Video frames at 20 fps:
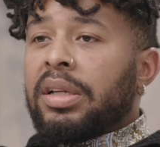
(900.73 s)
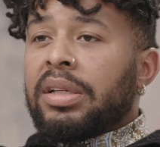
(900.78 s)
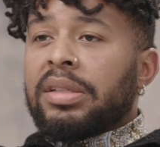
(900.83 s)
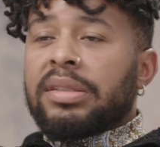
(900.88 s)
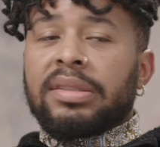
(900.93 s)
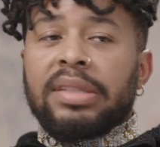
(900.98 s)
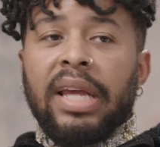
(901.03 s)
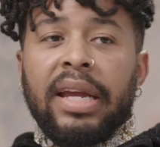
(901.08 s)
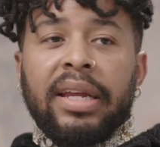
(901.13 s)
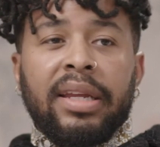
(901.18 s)

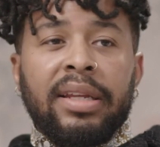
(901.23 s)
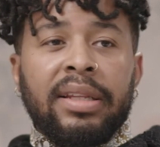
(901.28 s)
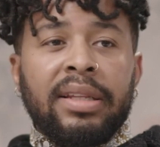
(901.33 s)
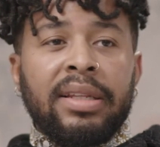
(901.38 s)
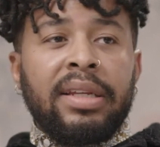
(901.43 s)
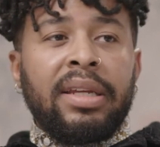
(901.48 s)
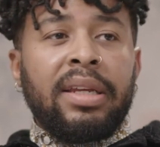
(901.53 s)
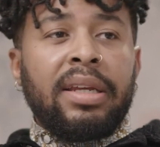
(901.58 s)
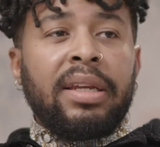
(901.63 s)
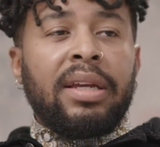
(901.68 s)

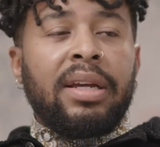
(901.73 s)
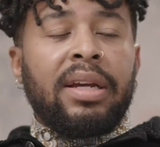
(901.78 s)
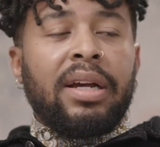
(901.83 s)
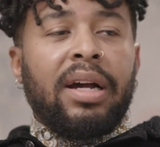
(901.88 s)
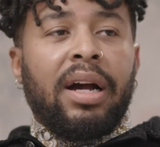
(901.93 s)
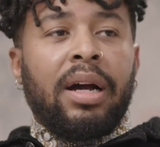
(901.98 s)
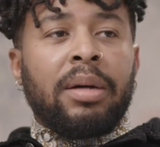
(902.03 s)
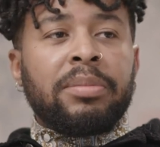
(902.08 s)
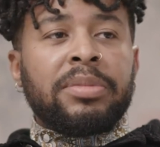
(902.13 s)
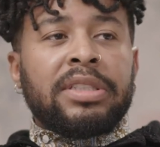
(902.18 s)
Secondly,
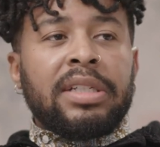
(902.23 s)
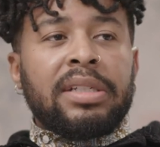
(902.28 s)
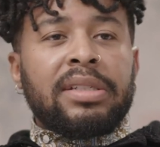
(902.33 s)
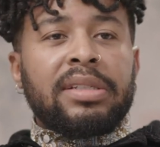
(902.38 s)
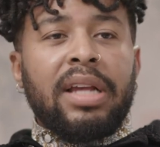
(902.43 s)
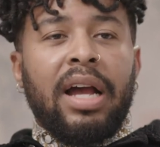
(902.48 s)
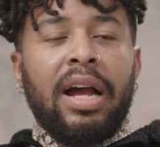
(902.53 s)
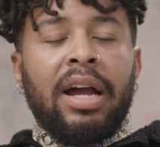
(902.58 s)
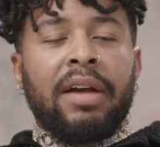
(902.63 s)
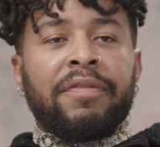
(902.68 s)

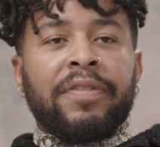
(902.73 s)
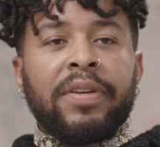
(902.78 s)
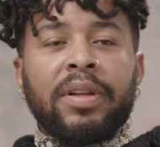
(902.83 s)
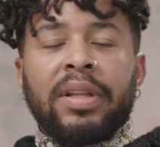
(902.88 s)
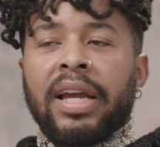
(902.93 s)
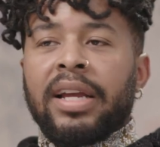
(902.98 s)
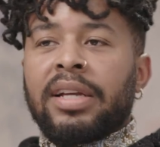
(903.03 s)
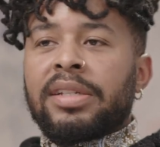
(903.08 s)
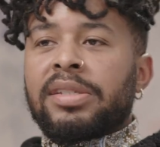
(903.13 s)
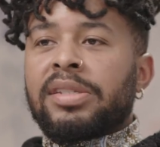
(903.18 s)
I feel
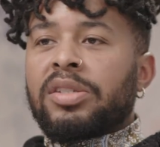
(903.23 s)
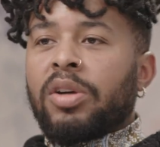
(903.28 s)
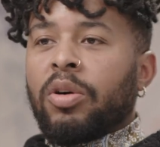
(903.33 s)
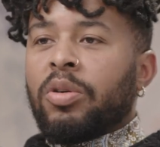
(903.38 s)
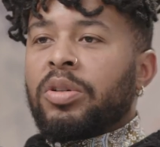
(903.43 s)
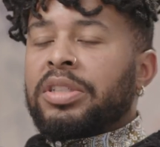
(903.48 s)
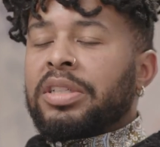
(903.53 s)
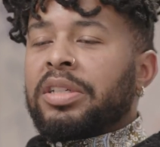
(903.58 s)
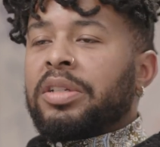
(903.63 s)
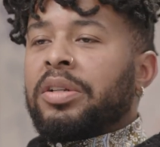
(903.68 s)
like a
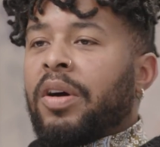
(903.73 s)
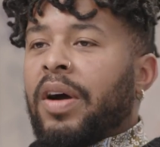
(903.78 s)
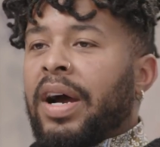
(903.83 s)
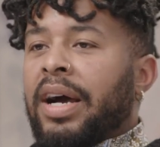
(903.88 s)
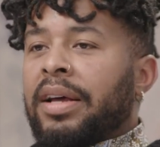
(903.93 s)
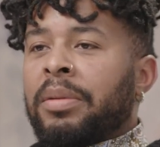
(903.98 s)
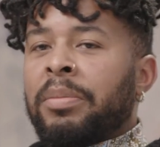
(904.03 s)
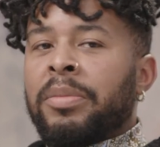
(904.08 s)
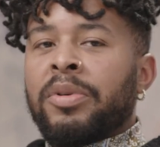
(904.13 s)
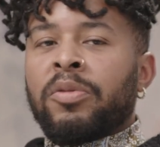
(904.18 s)
soldier. You know
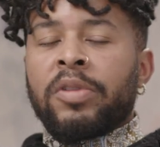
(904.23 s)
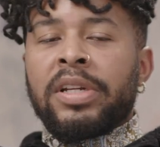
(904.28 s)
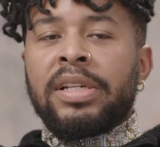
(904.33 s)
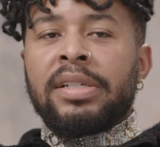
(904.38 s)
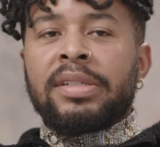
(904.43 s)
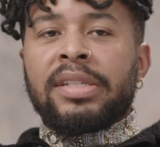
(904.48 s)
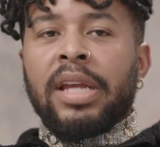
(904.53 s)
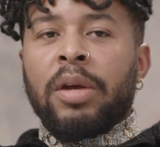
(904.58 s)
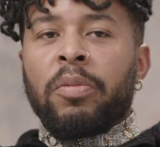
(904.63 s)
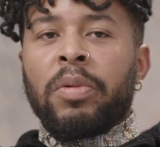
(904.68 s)
how the
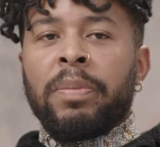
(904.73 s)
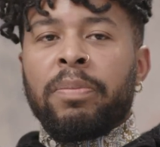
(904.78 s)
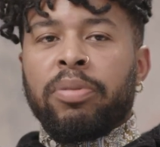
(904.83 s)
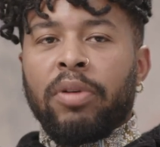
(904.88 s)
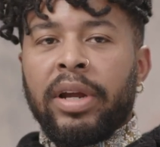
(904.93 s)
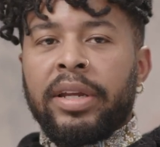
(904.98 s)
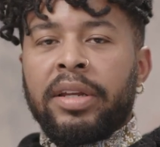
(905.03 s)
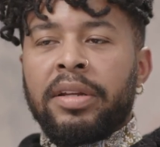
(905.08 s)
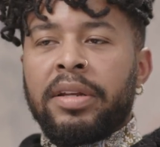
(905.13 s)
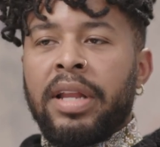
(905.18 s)
Marines say, we
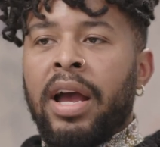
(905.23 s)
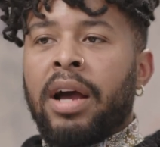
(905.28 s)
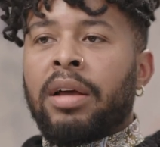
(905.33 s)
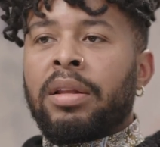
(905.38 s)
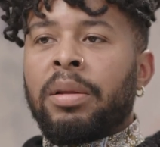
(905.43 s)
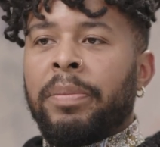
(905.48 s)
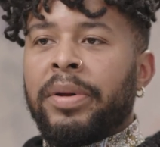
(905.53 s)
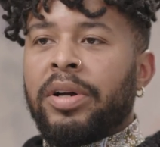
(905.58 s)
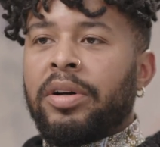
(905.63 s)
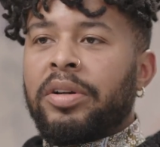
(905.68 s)
break you down
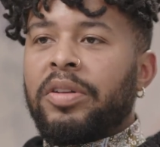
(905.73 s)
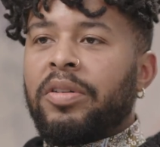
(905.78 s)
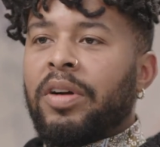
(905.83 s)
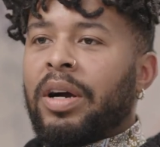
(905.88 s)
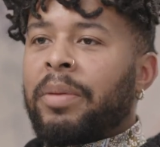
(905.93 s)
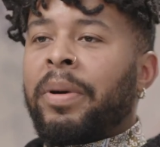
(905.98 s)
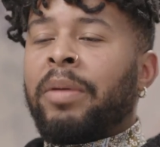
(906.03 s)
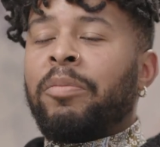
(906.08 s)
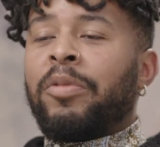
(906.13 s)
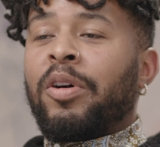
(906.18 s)
to build you
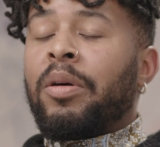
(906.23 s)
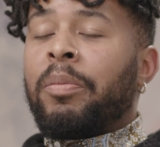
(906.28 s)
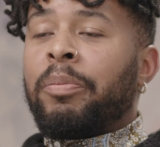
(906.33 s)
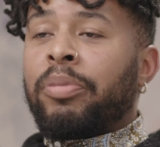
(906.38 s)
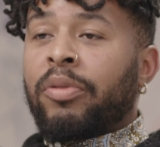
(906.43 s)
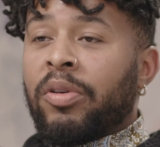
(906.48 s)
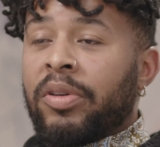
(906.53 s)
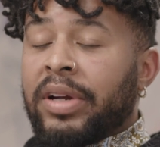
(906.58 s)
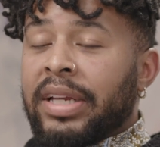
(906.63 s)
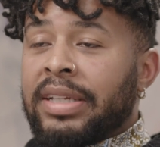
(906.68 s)
up. I'm
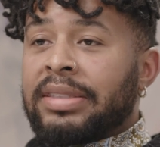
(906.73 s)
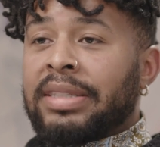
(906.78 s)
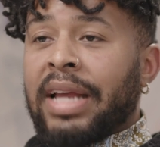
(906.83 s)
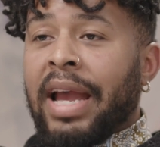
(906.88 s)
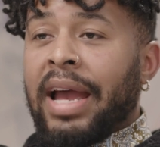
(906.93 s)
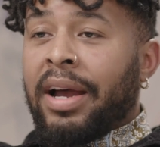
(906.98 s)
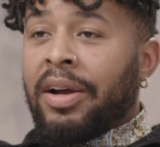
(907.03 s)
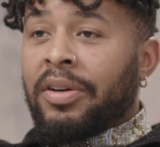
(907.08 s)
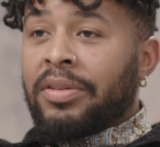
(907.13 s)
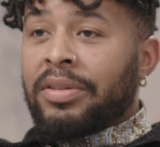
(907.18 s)
broken
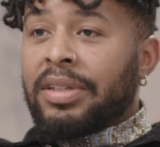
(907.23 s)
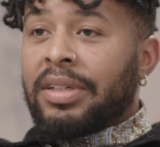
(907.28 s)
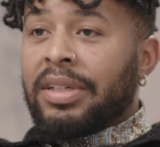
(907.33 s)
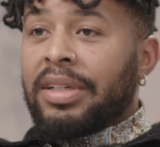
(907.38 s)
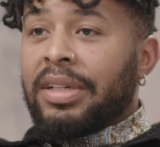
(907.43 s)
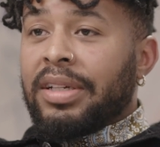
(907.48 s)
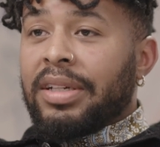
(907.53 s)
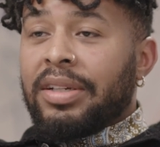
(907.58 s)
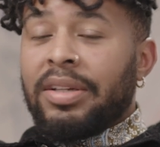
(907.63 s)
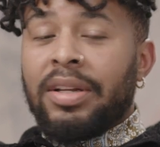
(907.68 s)
down,
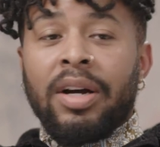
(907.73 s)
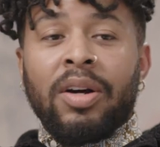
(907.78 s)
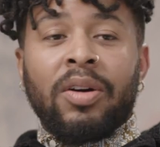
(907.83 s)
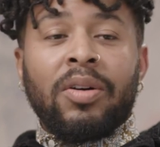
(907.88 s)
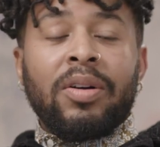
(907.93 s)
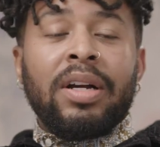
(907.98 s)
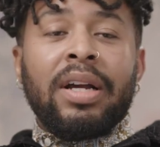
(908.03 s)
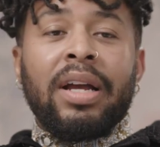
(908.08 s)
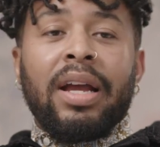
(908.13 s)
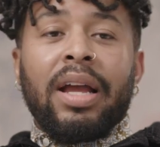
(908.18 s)
you know,
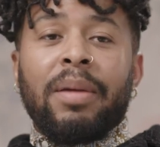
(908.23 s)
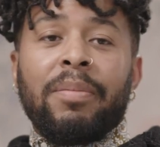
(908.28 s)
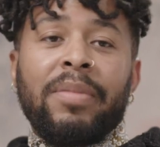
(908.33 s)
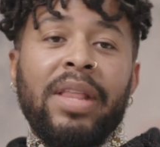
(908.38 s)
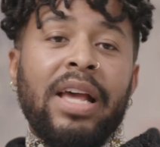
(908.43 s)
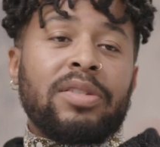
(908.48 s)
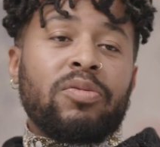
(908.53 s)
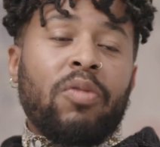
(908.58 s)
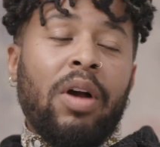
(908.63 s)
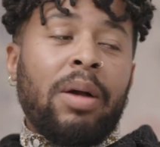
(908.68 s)
and
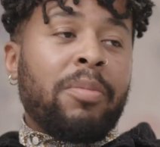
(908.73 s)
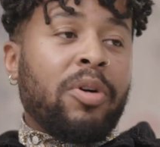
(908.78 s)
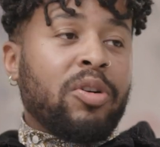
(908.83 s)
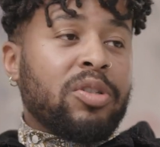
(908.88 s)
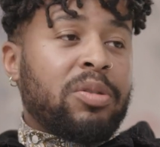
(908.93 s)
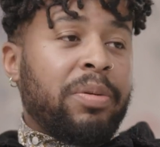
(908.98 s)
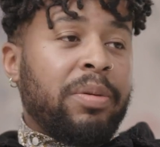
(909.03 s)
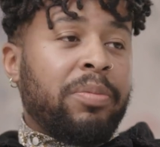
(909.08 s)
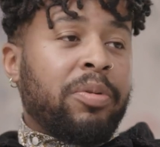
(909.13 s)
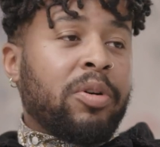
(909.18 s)
that's why
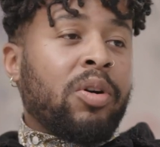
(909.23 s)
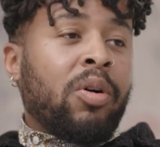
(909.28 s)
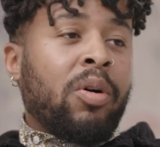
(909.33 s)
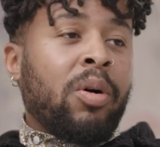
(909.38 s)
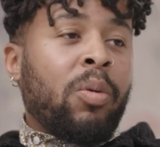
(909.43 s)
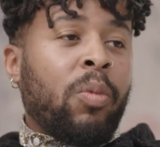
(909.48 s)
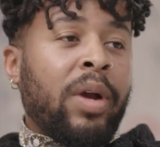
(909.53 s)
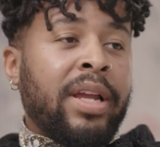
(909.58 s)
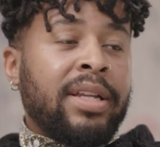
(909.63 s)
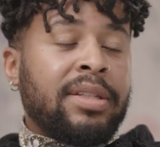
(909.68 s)
most people go
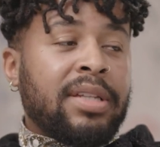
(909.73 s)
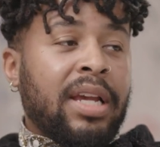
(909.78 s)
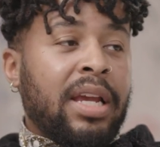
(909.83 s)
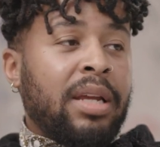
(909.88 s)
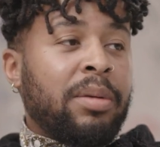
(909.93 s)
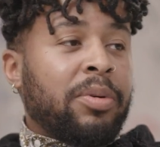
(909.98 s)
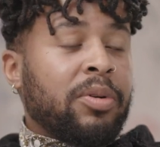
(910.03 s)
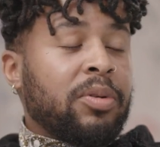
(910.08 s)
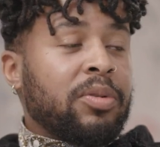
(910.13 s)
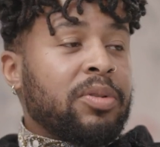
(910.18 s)
and wait
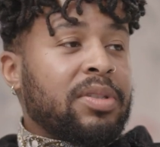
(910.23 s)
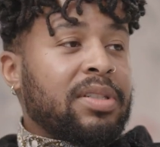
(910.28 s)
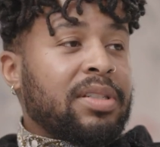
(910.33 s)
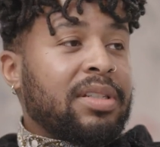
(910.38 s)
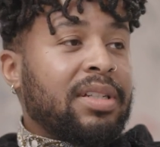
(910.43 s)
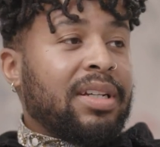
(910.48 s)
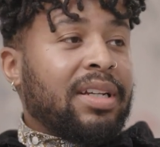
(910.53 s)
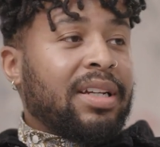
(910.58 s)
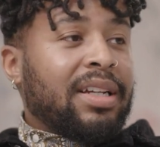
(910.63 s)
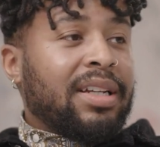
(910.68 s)
tables
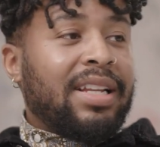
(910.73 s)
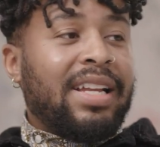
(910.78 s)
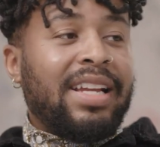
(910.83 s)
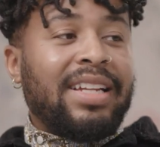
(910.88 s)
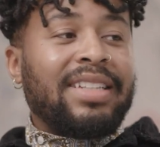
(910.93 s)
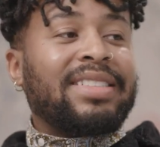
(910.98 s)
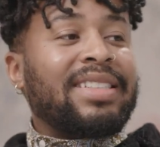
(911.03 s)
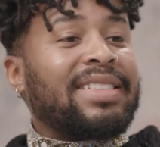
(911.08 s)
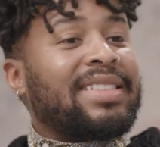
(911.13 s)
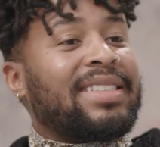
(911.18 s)
and
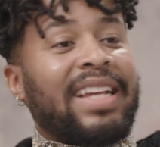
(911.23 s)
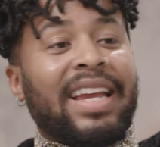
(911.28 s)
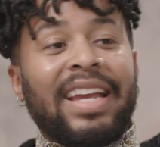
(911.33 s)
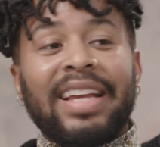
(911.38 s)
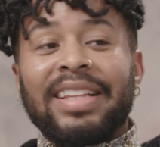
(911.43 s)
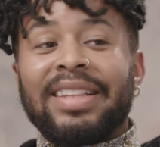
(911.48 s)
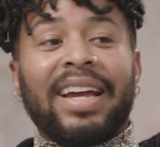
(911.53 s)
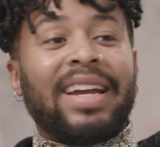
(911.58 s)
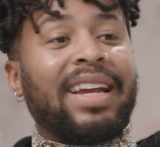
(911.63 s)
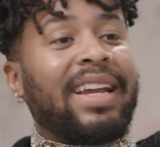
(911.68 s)
they just
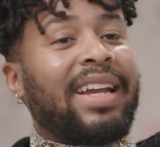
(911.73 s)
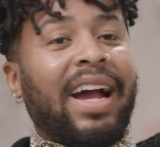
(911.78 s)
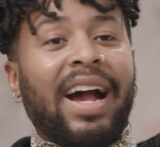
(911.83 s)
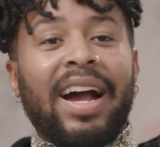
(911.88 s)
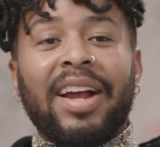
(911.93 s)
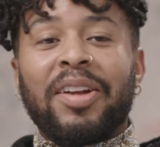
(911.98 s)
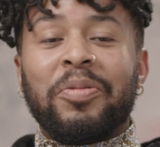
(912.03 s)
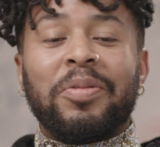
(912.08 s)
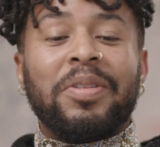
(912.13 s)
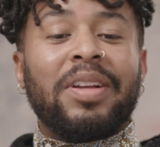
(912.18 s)
say like,
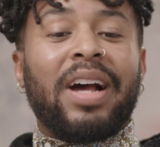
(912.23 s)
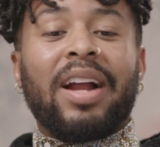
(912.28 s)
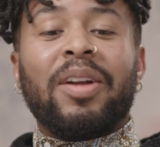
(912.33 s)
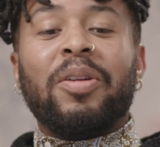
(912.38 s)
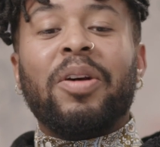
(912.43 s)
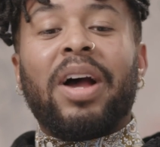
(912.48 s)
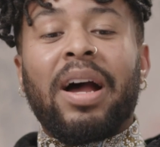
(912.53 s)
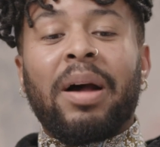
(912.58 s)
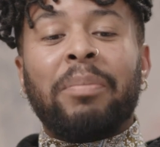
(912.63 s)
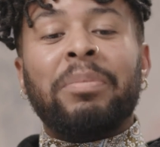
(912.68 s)

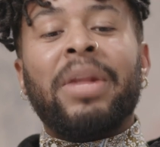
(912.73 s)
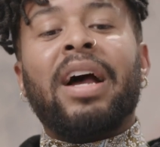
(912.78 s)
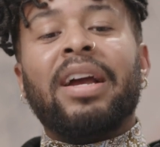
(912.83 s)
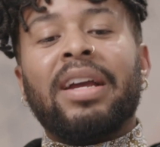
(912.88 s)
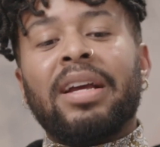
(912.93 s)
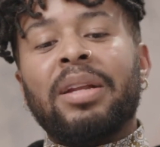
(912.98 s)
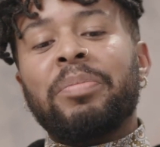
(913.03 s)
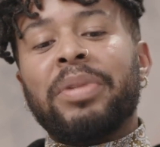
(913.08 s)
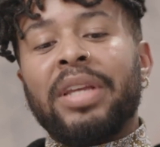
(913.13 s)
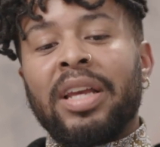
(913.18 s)
I'm not
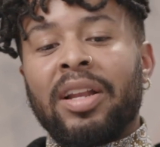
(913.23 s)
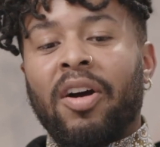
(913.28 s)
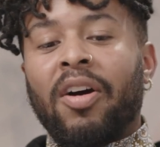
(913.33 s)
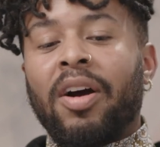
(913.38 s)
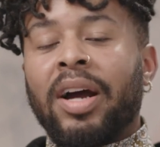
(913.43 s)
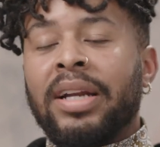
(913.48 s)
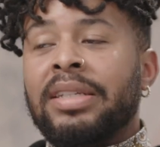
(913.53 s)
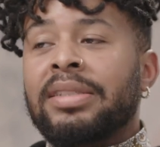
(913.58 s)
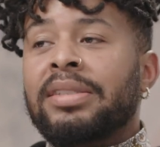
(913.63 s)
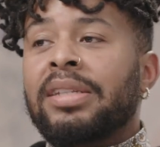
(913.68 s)
going to be an
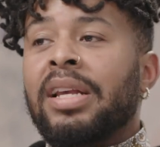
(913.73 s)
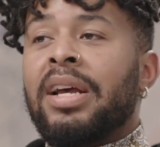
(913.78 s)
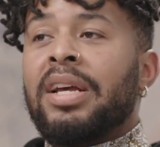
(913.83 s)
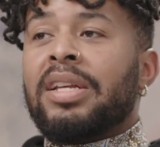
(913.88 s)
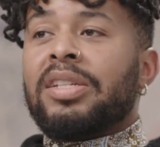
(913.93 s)
artist.